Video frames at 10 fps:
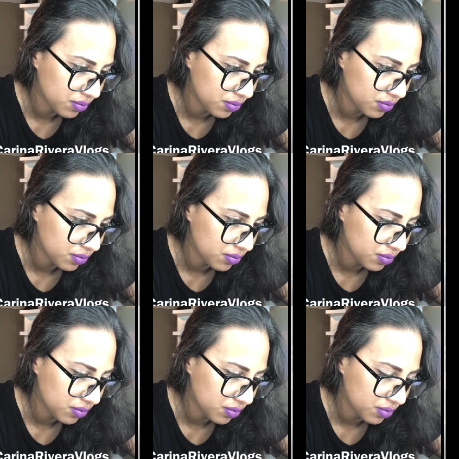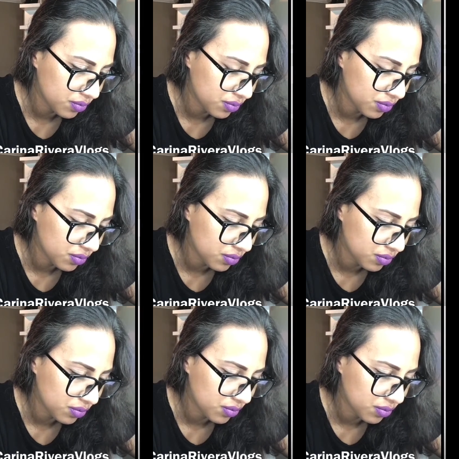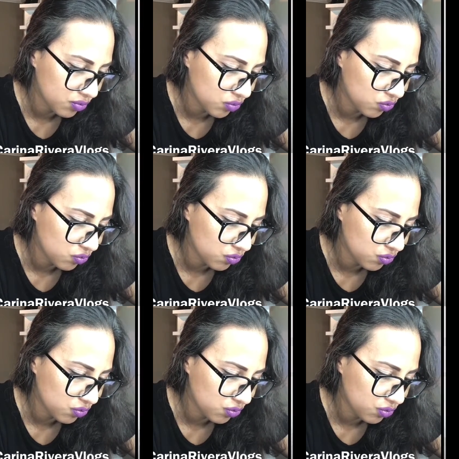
No one is speaking in this clip.